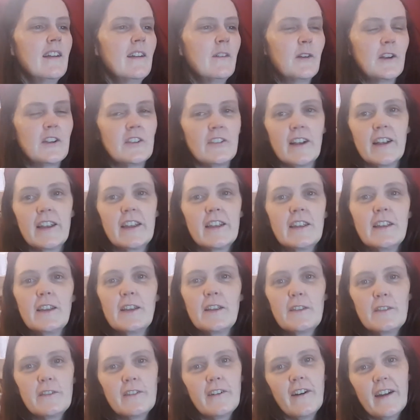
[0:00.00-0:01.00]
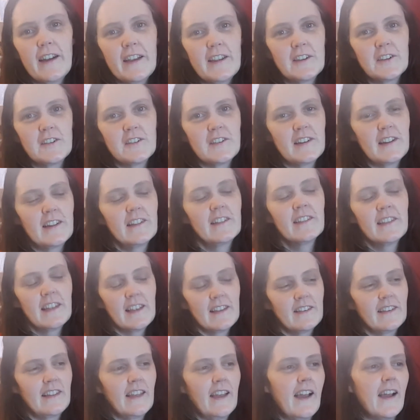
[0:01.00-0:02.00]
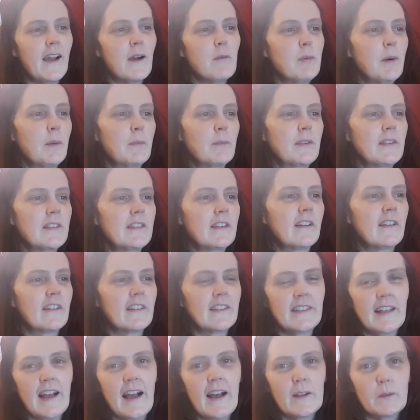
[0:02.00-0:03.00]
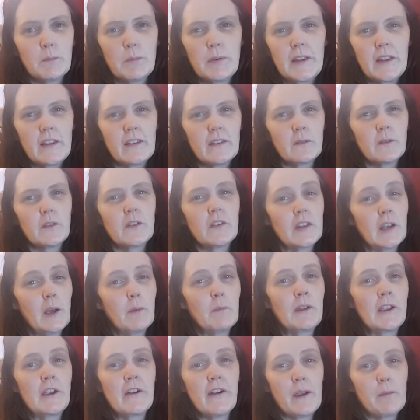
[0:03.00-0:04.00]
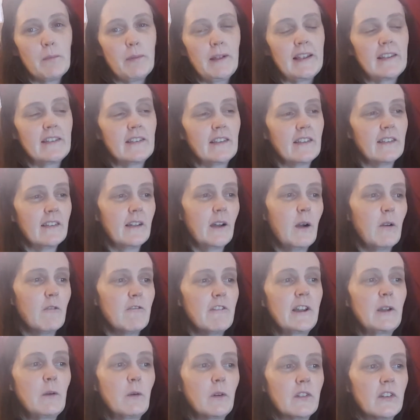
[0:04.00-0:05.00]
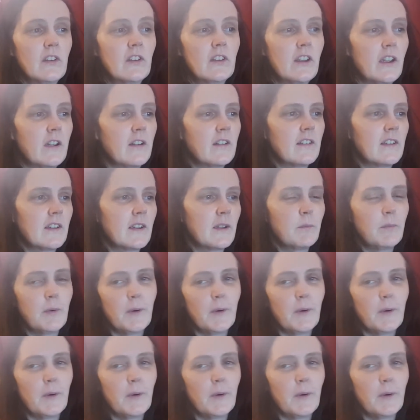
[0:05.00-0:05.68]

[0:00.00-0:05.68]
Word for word: which I can use for our history this year, but I'm still sad because there's so many great places that I really wanted to go to,